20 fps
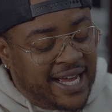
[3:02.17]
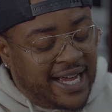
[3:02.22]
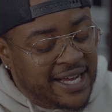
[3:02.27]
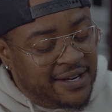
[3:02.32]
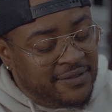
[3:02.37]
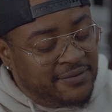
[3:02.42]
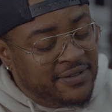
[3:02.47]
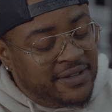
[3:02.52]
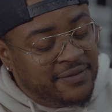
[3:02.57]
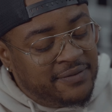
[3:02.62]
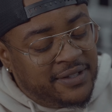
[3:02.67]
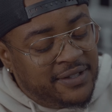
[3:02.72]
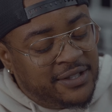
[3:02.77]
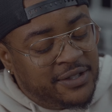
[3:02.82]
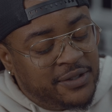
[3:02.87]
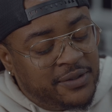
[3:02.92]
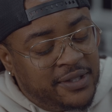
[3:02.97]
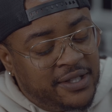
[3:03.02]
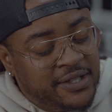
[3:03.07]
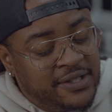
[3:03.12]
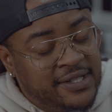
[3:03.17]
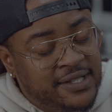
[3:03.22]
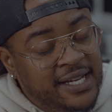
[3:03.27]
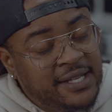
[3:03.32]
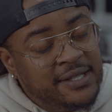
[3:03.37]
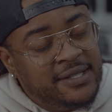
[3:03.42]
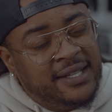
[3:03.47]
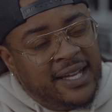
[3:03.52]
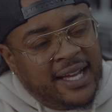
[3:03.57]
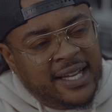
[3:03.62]
52 years,
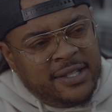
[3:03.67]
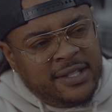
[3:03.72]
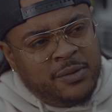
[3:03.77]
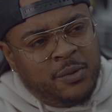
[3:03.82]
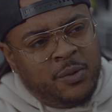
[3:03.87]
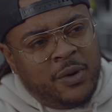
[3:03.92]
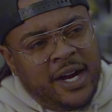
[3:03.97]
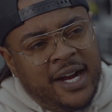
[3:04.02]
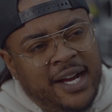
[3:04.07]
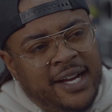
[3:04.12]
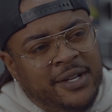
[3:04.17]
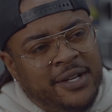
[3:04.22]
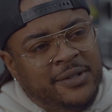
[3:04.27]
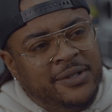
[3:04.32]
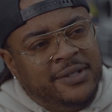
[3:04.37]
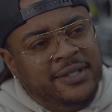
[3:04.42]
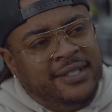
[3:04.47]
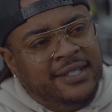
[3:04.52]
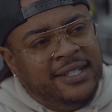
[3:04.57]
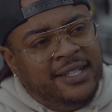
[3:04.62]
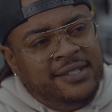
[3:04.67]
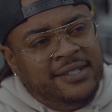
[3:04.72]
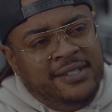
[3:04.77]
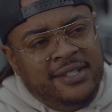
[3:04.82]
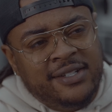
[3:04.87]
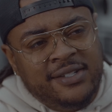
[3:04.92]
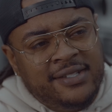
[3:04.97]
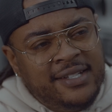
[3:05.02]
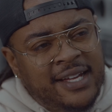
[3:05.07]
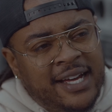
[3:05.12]
that's wild. There's
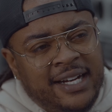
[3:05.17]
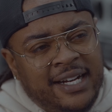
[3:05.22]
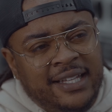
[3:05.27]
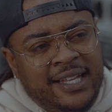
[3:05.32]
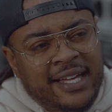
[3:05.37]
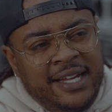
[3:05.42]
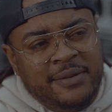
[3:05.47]
not a lot